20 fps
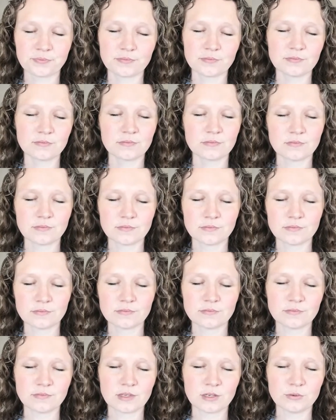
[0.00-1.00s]

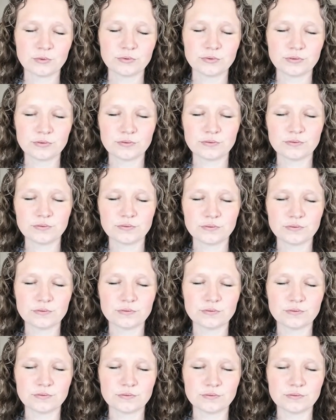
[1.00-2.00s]

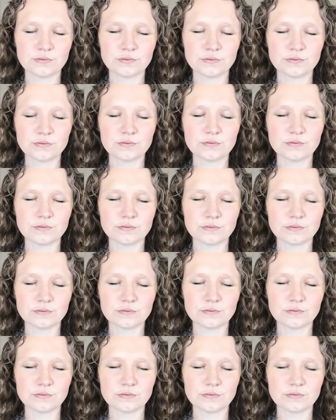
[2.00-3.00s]

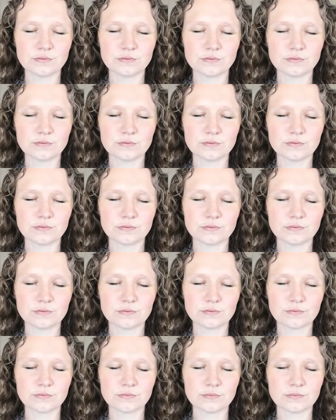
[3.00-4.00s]
Nobody speaks.